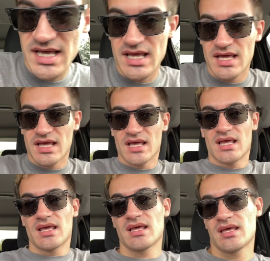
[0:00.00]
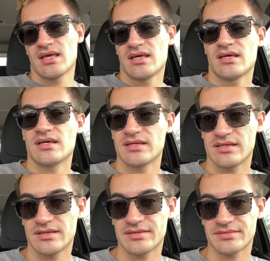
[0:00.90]

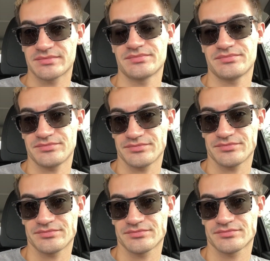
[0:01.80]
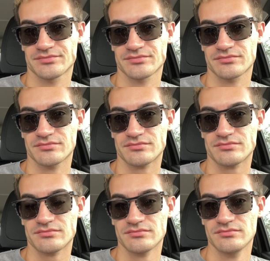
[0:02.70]

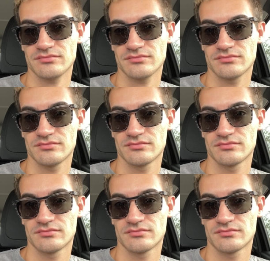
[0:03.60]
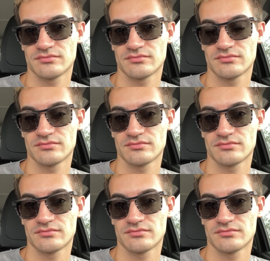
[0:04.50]
[no speech]